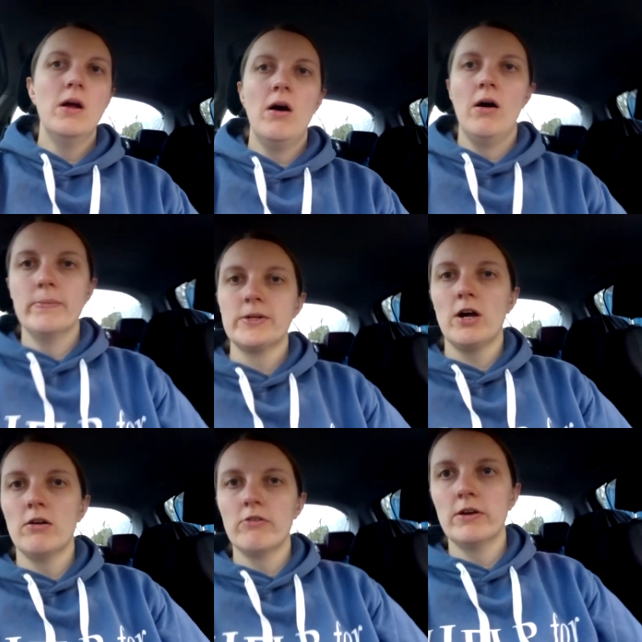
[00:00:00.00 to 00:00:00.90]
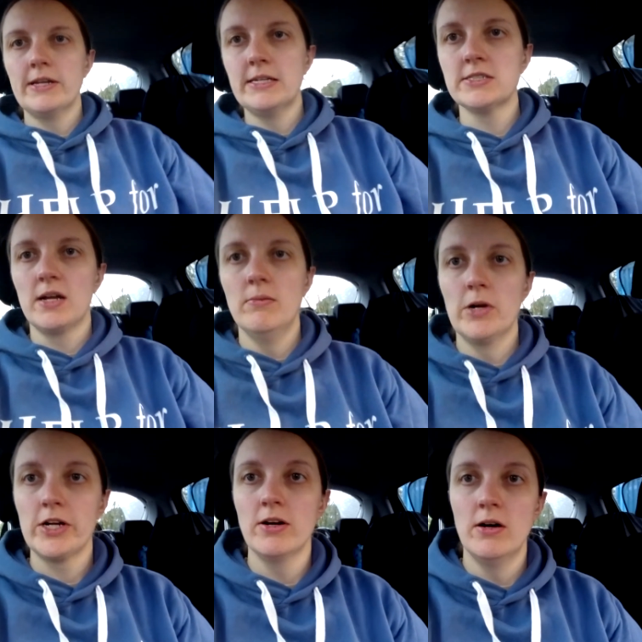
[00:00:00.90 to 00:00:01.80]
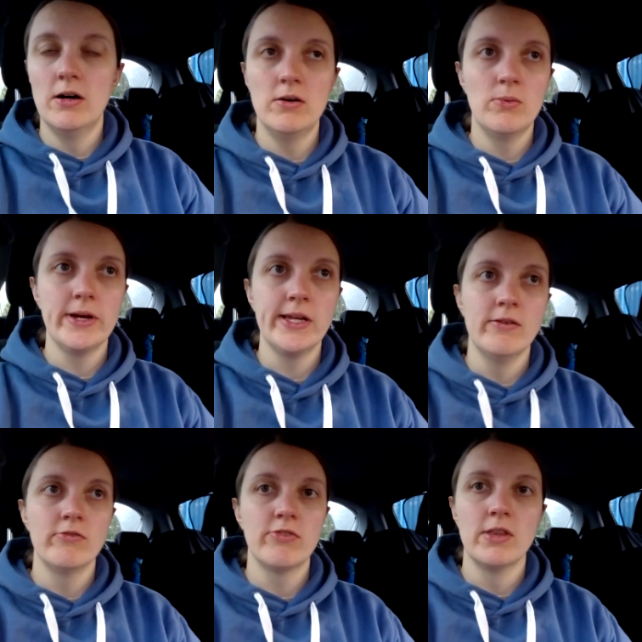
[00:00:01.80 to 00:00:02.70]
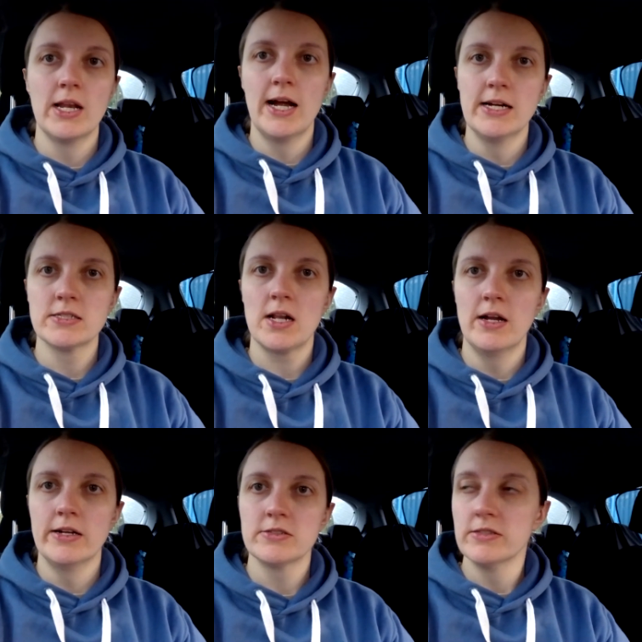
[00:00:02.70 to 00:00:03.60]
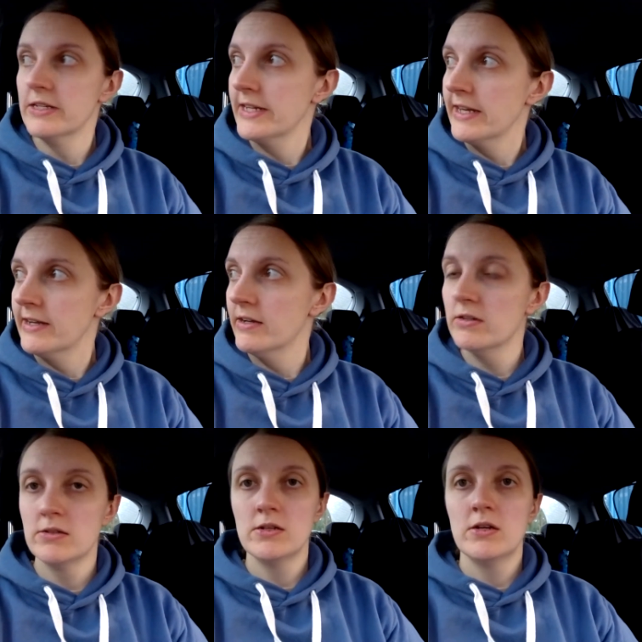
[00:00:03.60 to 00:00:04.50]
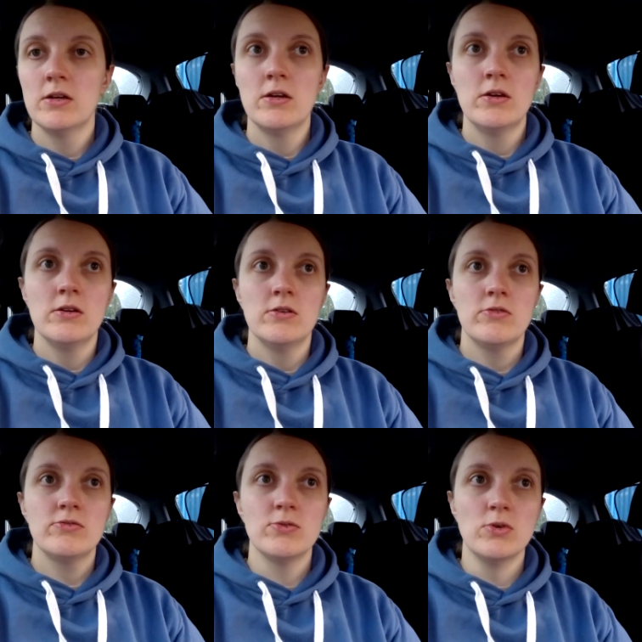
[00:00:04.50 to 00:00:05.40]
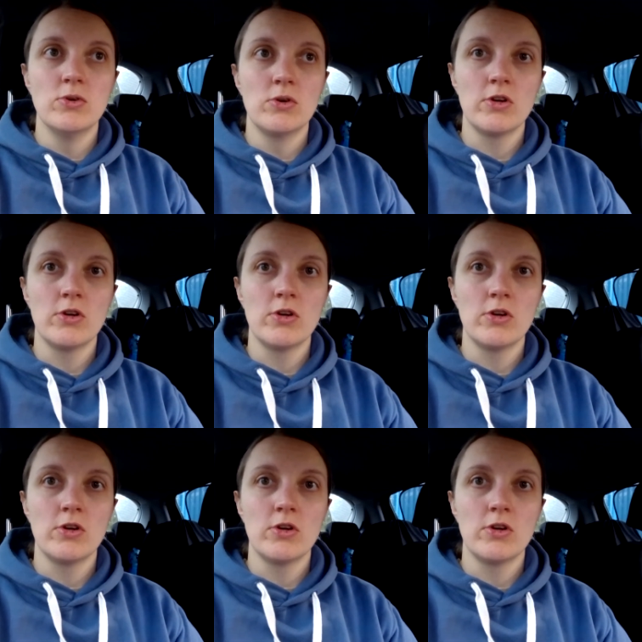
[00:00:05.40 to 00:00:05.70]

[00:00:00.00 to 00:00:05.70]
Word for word: I'm currently sat in my car waiting for the last class of the year for